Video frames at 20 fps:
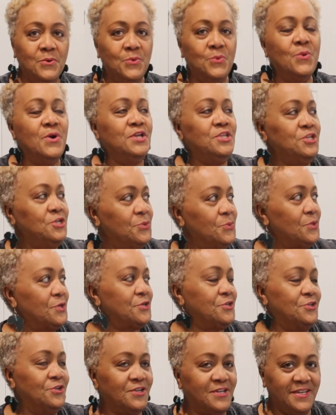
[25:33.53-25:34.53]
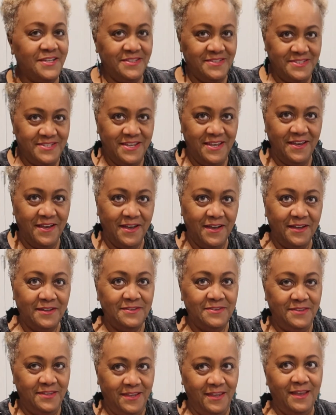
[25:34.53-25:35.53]
when you were cooking, Tia
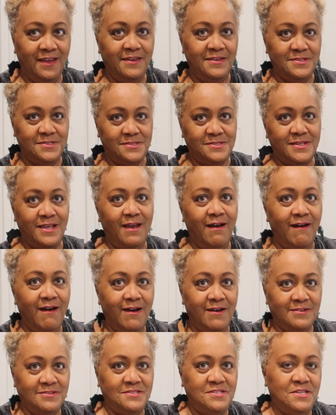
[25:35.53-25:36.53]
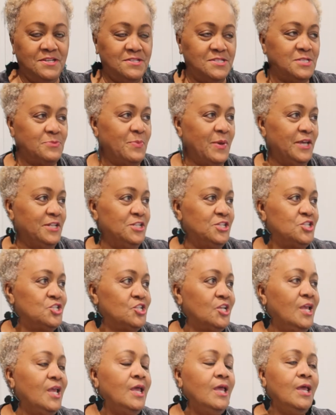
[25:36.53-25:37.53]
is auntie in Spanish.
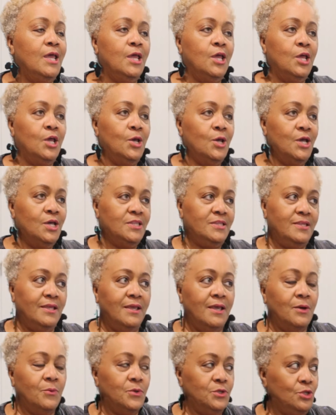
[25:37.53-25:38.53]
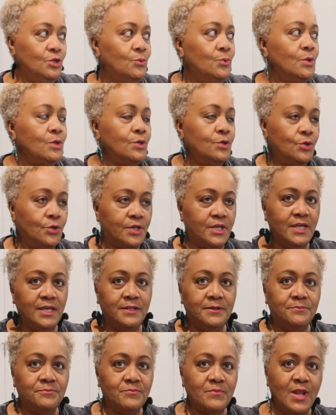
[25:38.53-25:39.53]
Tia, when you were
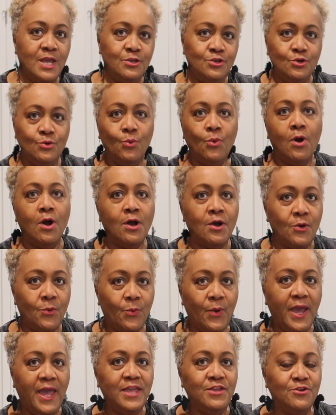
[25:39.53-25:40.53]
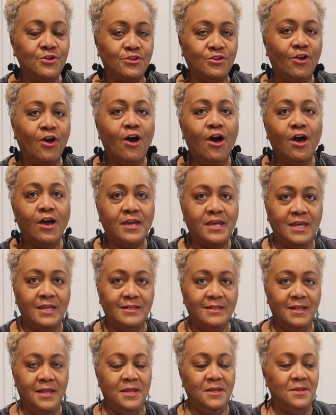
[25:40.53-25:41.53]
cooking and you walk away and you're
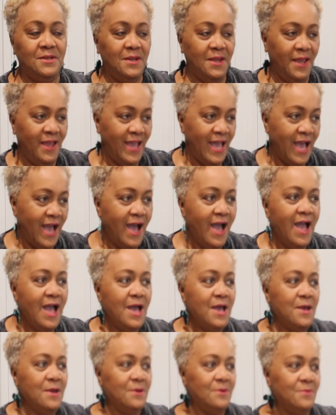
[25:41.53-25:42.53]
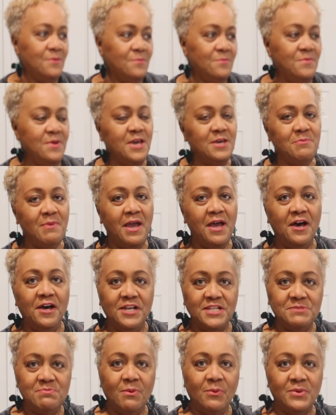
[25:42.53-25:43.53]
talking, me and my
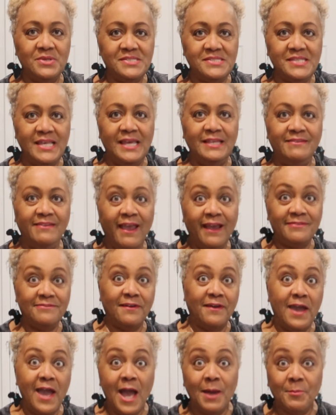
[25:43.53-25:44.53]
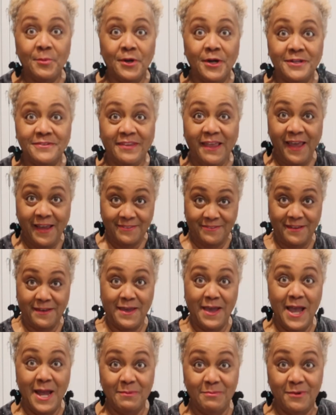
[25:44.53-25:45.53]
husband was saying, take the camera, take the
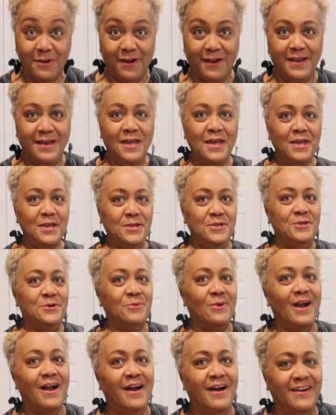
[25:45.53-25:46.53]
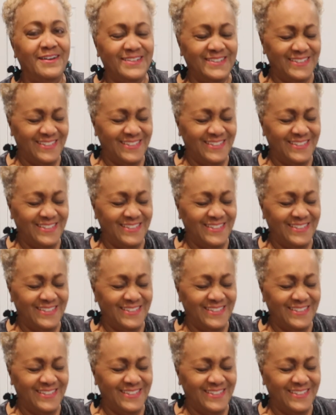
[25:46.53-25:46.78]
camera. You were,